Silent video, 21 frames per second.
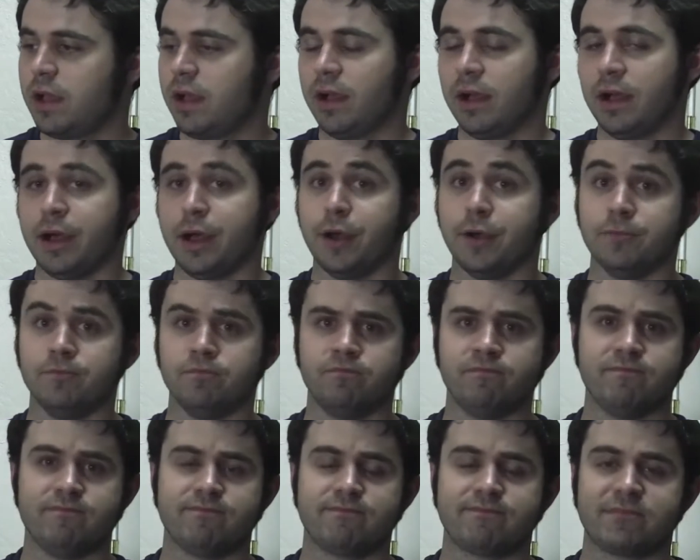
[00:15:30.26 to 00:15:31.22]

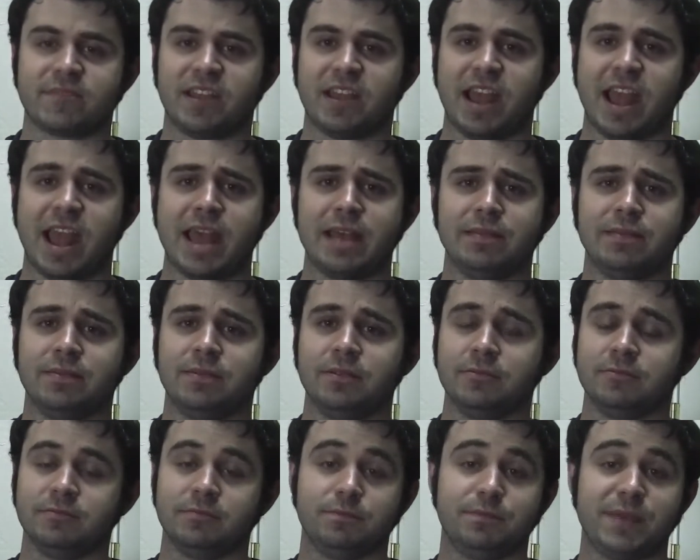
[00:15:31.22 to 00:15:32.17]
And
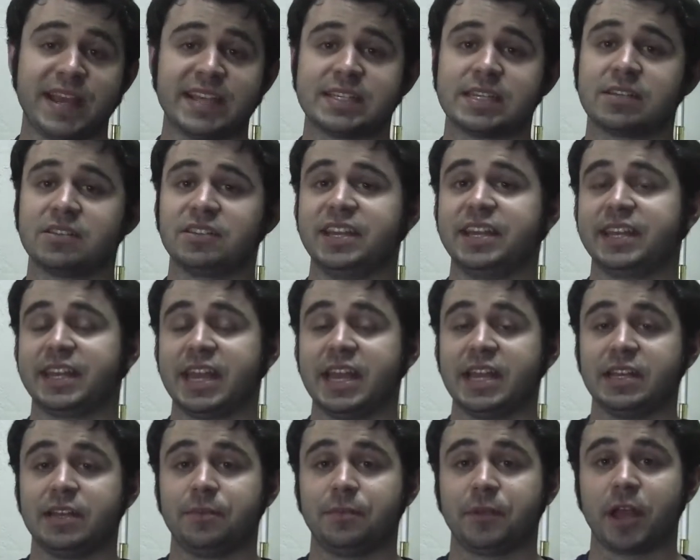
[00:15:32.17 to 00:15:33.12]
basically in
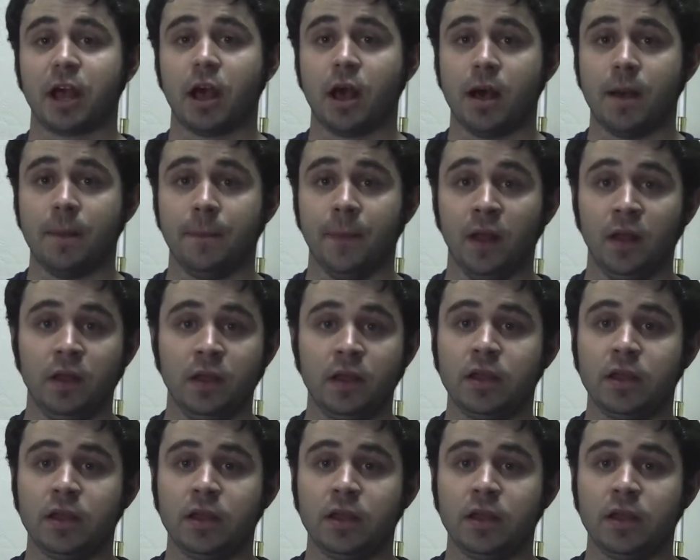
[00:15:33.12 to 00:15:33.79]
Kingdom Come,